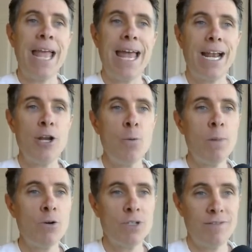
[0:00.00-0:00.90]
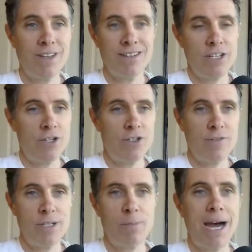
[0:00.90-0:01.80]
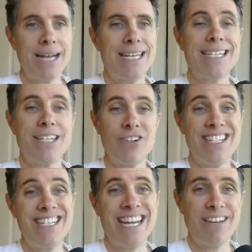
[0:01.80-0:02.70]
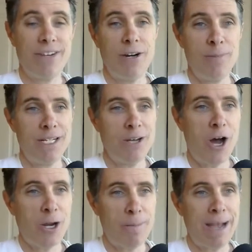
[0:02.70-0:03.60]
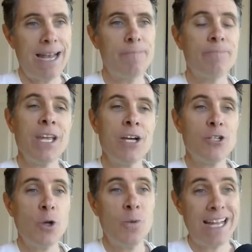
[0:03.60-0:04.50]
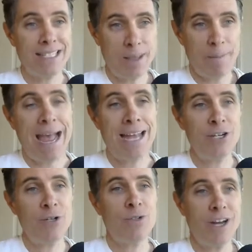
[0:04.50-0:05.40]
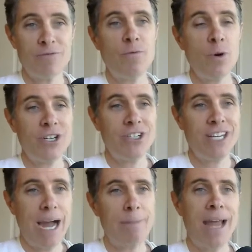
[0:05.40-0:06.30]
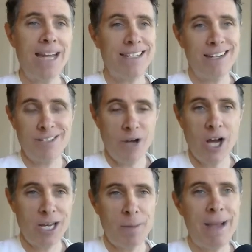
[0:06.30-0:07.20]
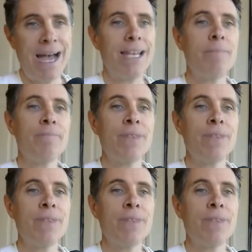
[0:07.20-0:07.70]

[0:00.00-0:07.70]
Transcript: And I know most of the listeners of this podcast are sick of hearing me talk about it. So that's the bad news. Unfortunately, I'm not done talking about it.